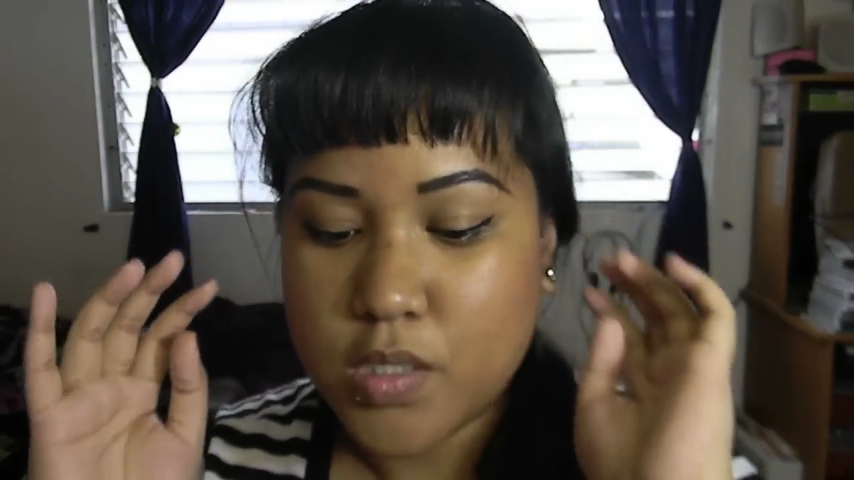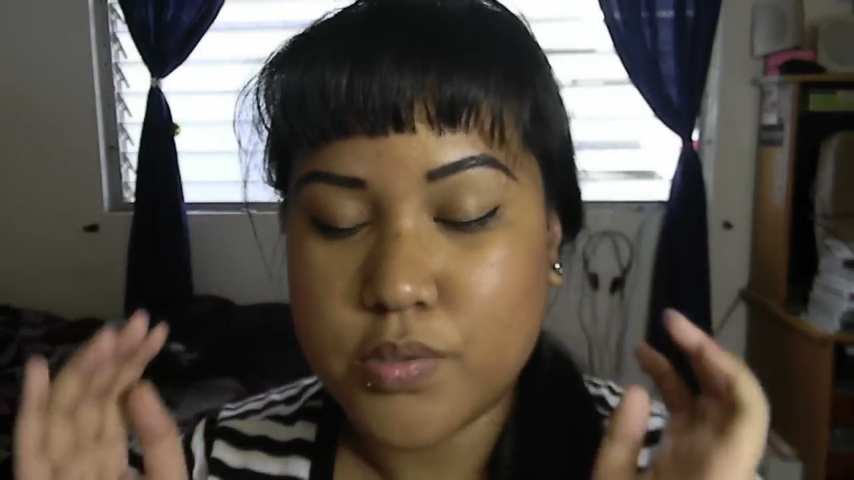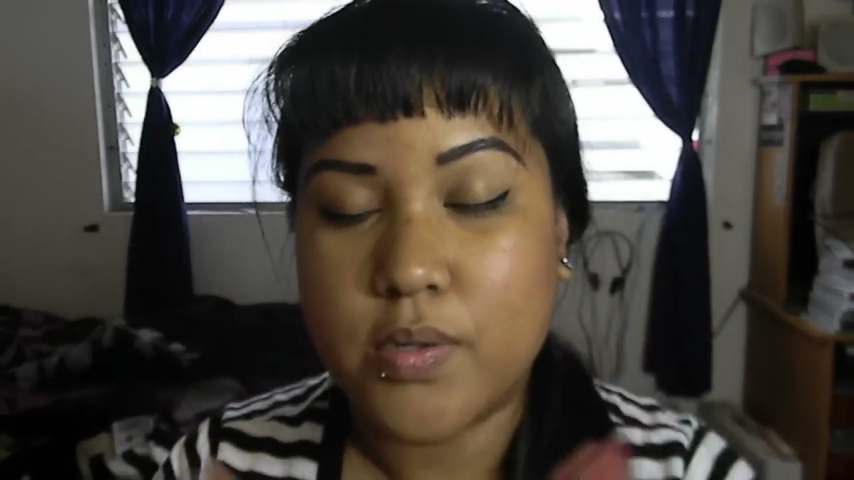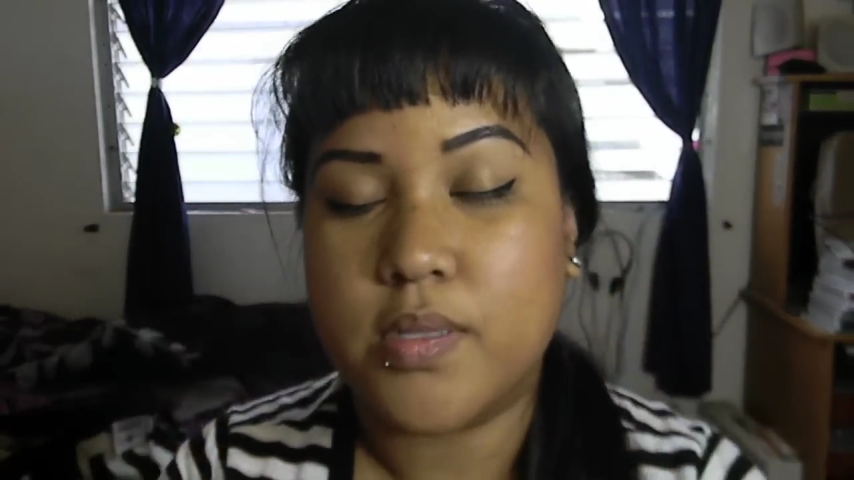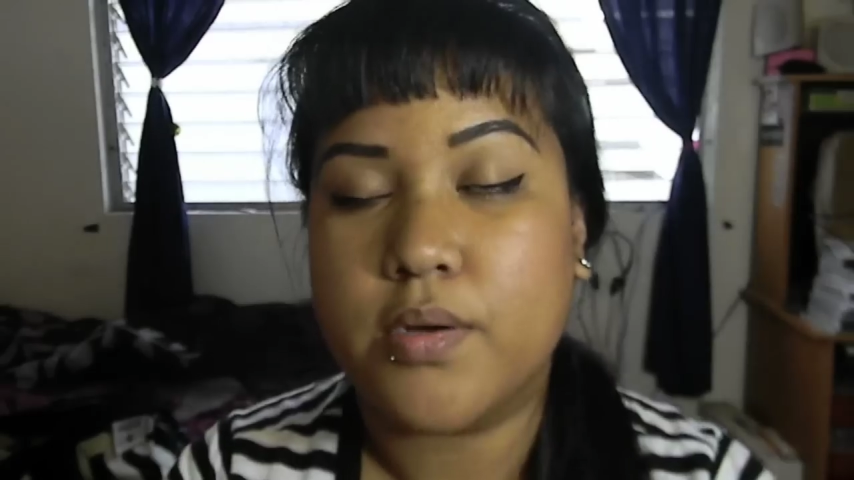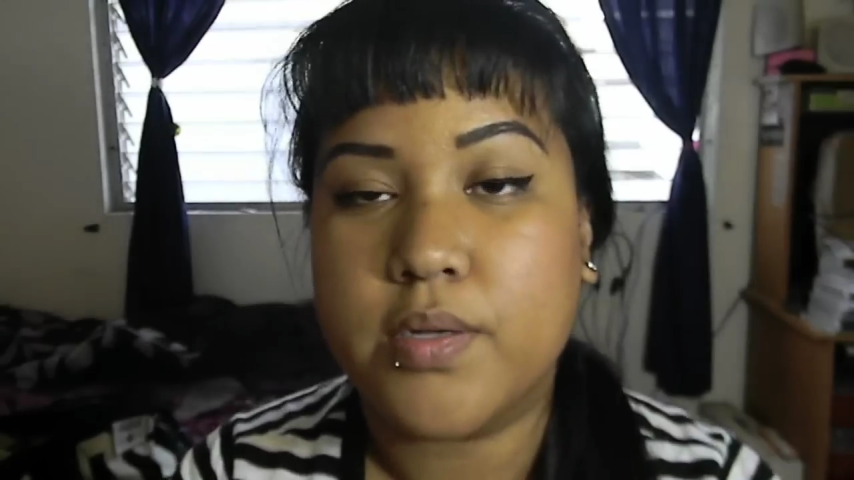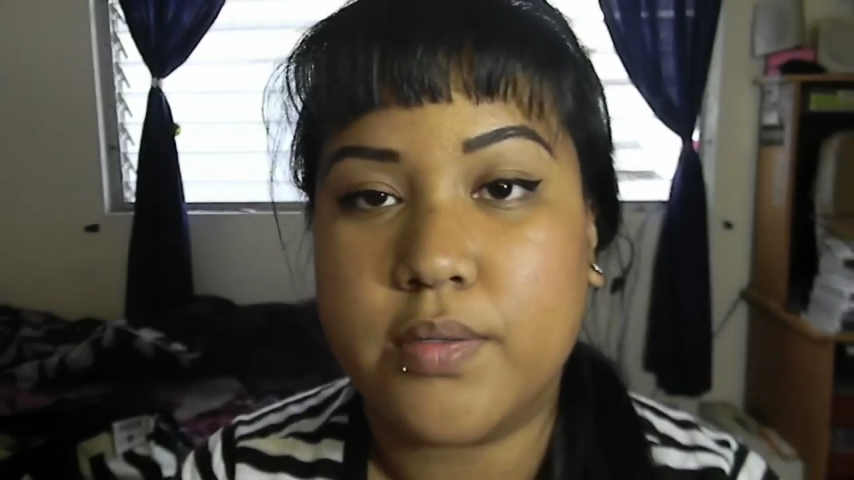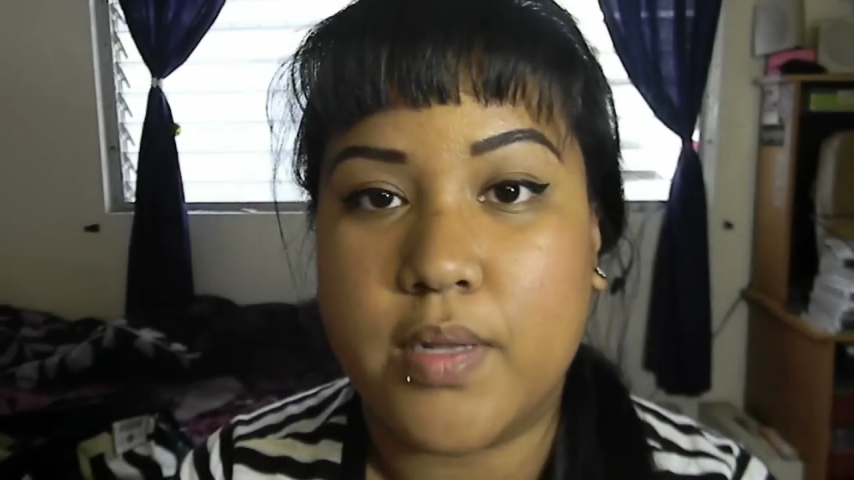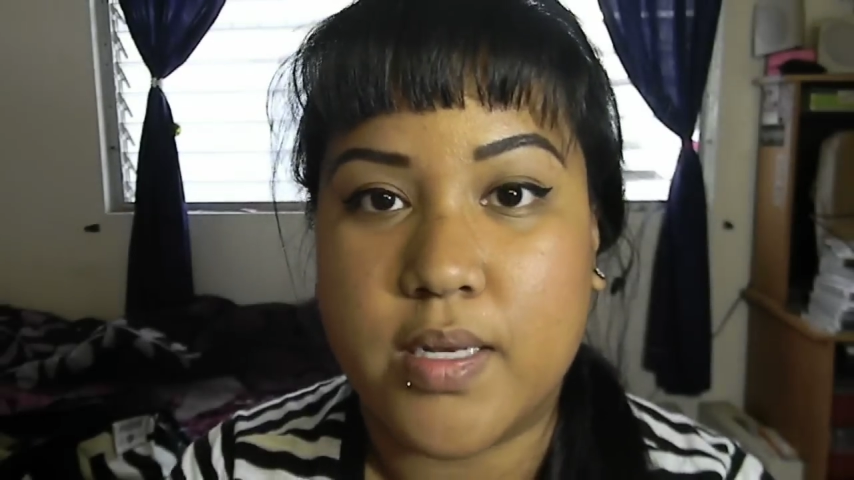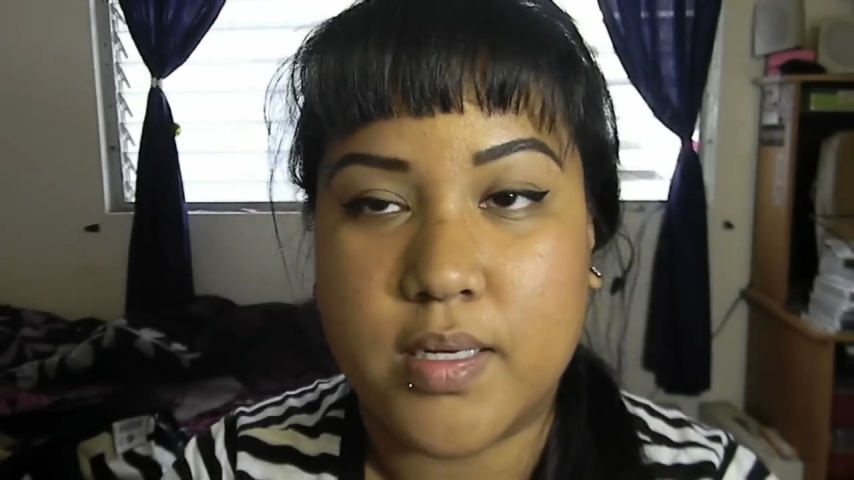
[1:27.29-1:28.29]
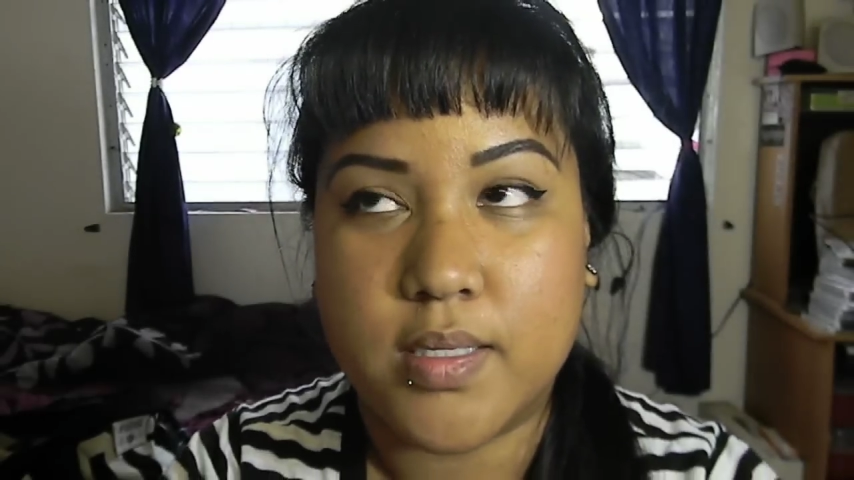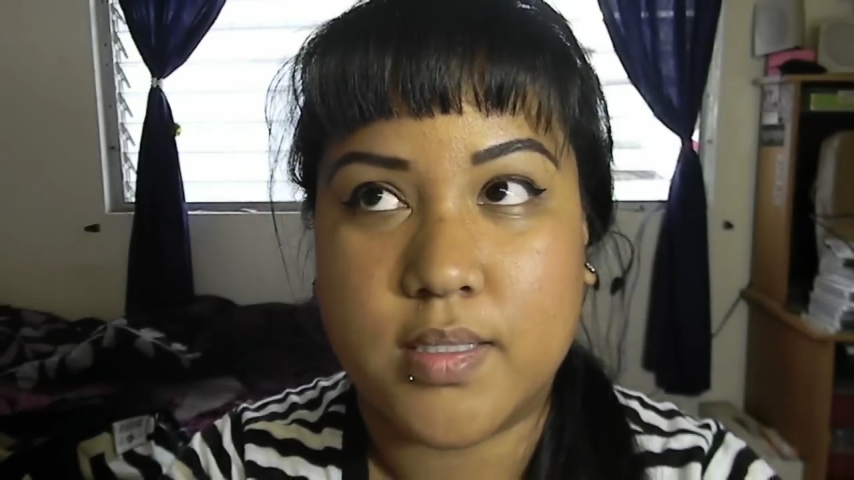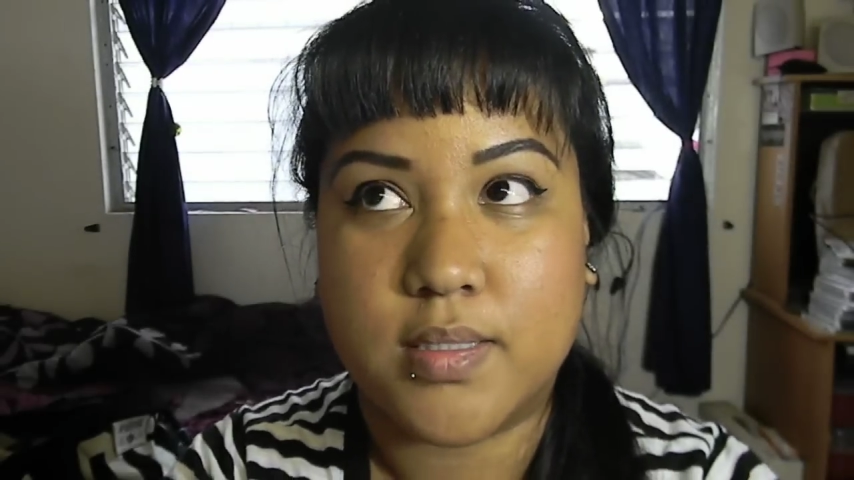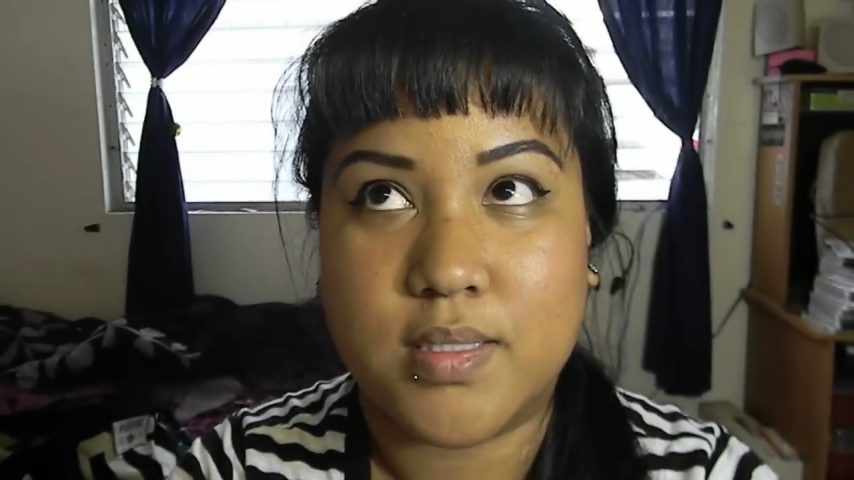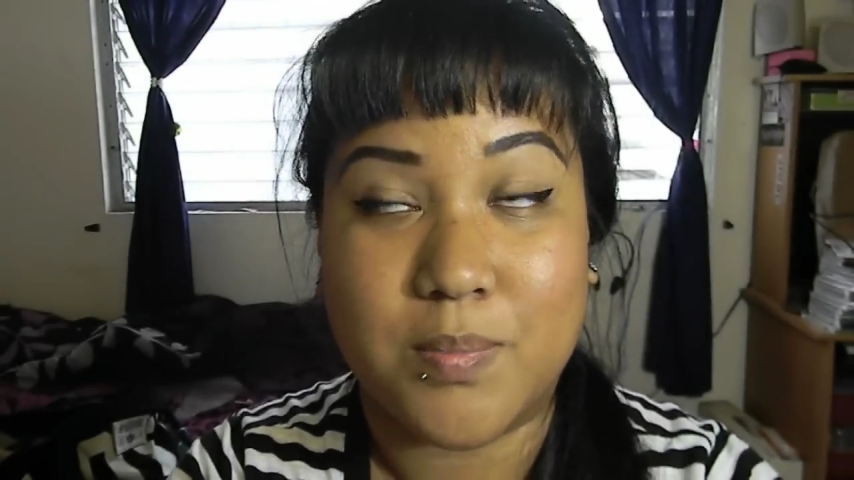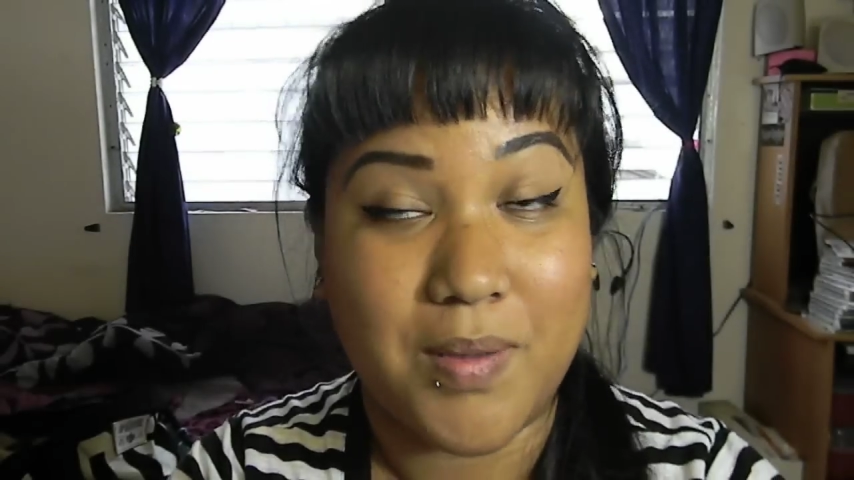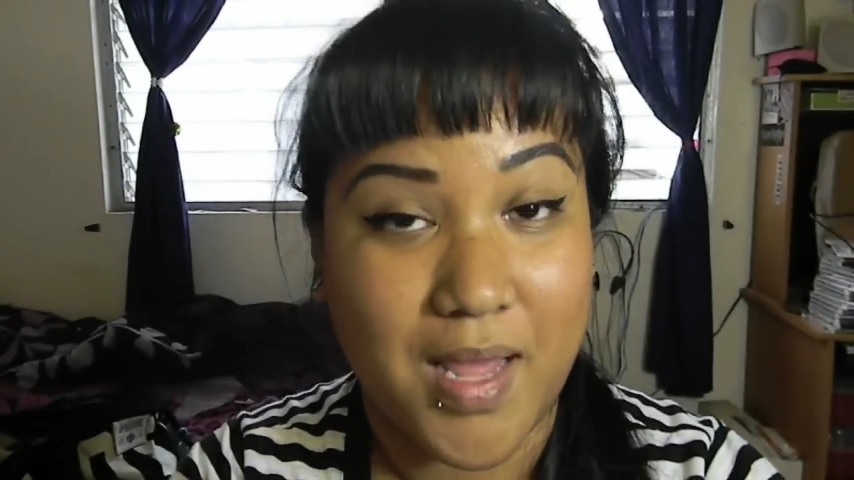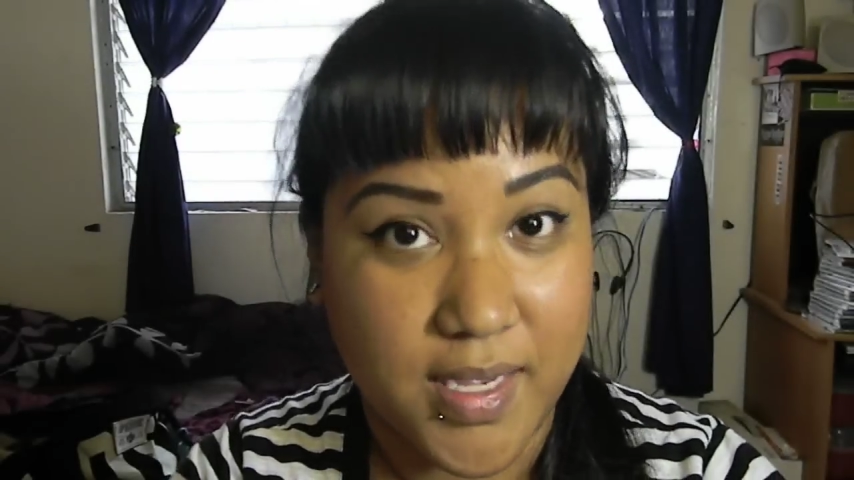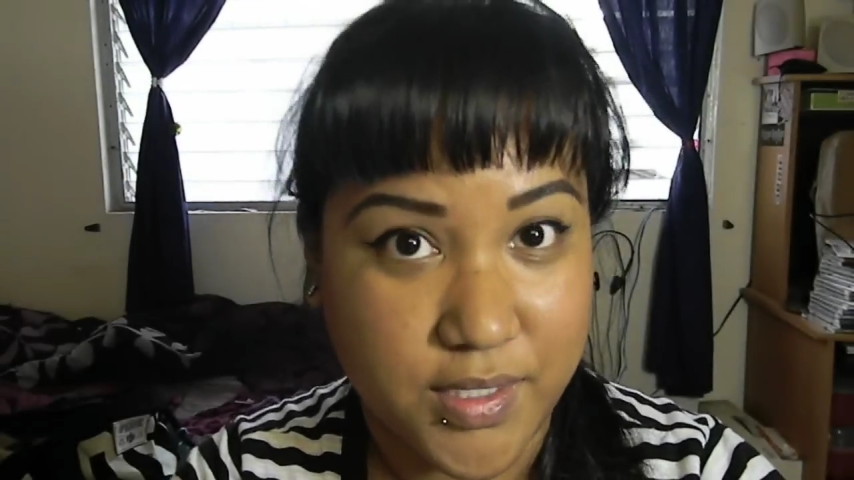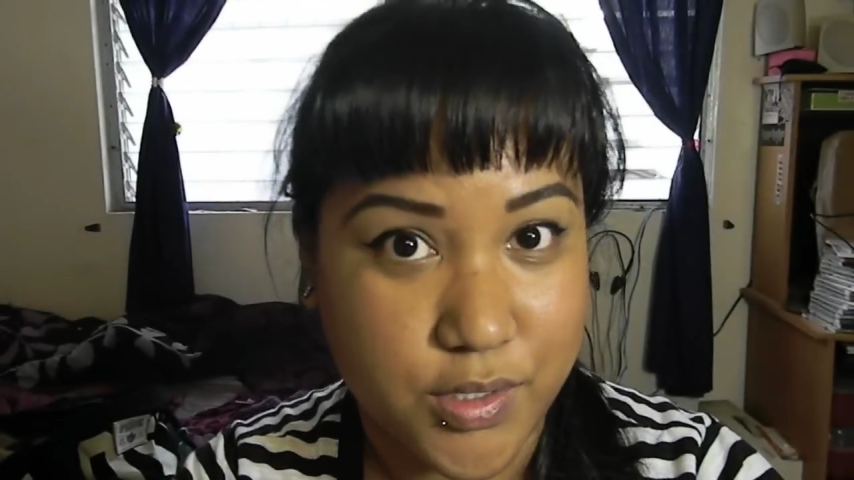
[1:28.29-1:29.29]
So a local
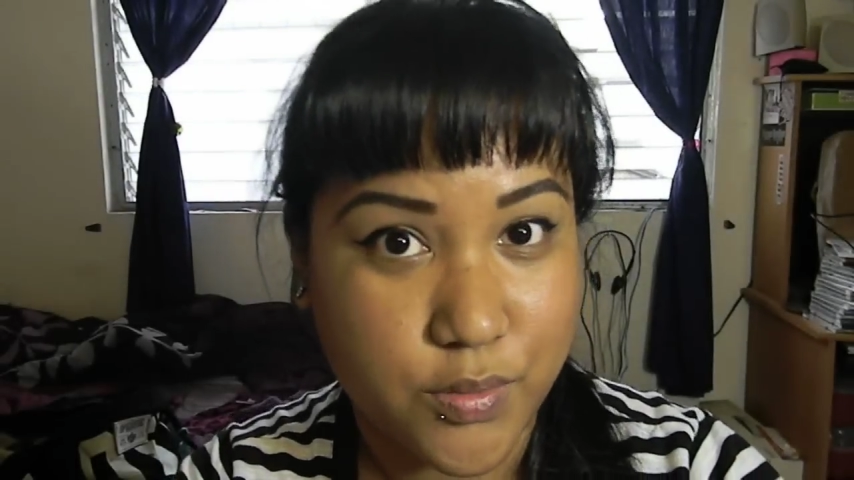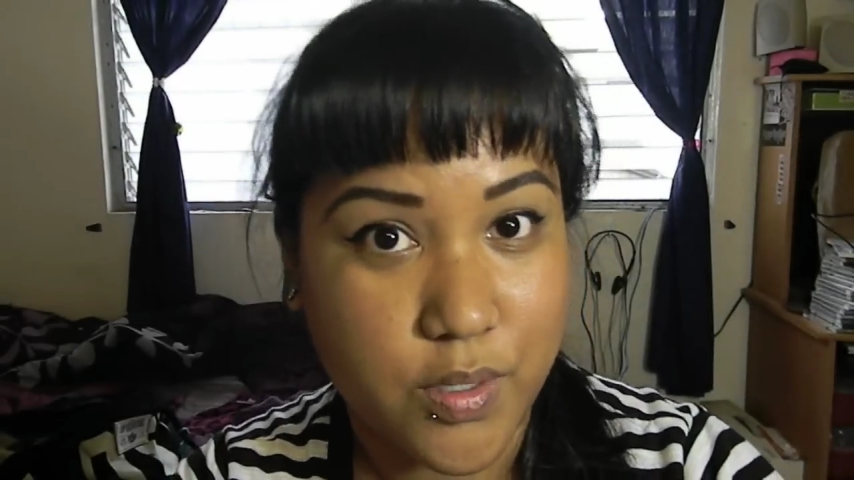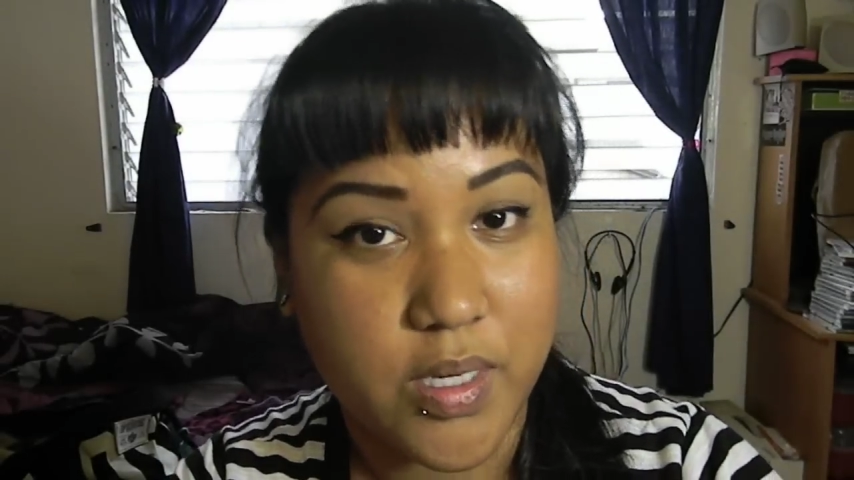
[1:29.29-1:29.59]
supply store